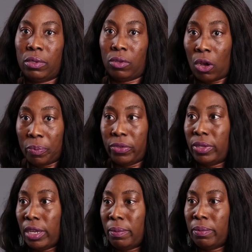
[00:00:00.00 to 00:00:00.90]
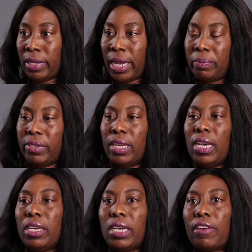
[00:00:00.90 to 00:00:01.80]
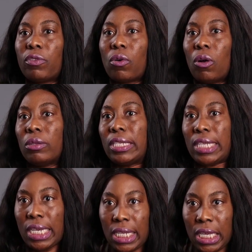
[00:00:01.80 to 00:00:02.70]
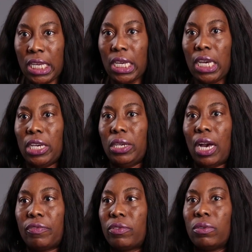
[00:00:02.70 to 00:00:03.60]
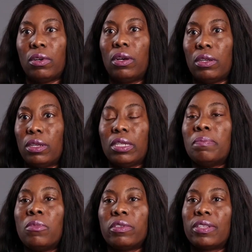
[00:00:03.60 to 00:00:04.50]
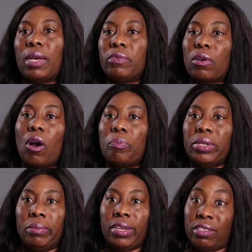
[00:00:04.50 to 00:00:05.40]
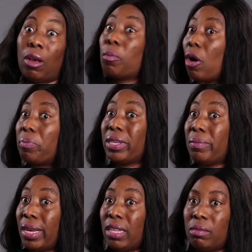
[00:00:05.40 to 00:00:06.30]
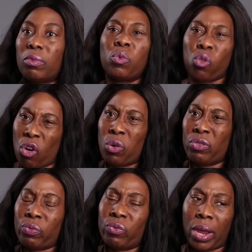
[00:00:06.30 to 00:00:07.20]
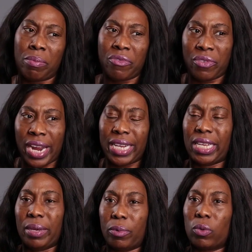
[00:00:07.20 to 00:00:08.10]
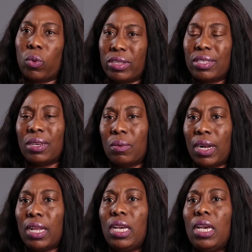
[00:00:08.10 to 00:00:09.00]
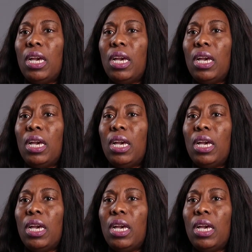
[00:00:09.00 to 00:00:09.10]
tops, depths. You have to call TD. You have to, most times some company men, rarely, but once in a while,